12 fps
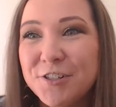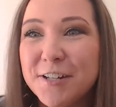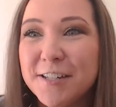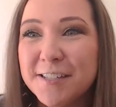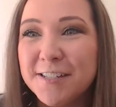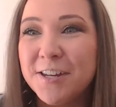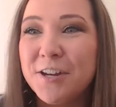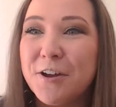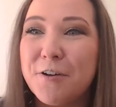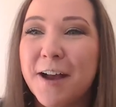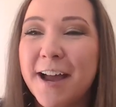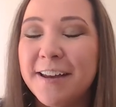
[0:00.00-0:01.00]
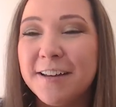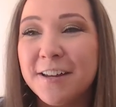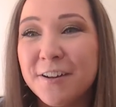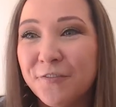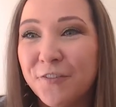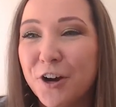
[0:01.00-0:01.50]
just, you know, kind of
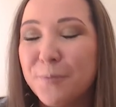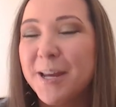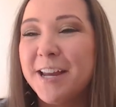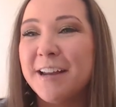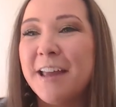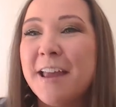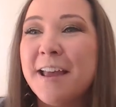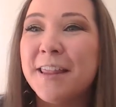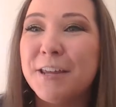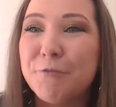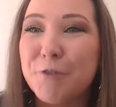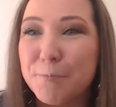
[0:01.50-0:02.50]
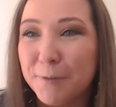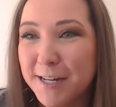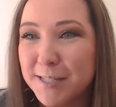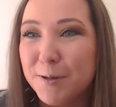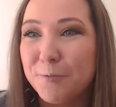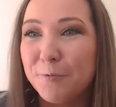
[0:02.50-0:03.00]
confirming the
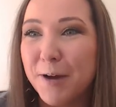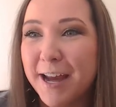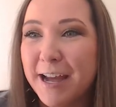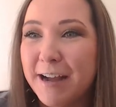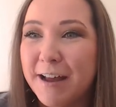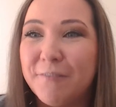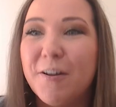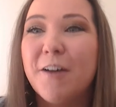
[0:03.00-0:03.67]
replacement rate of,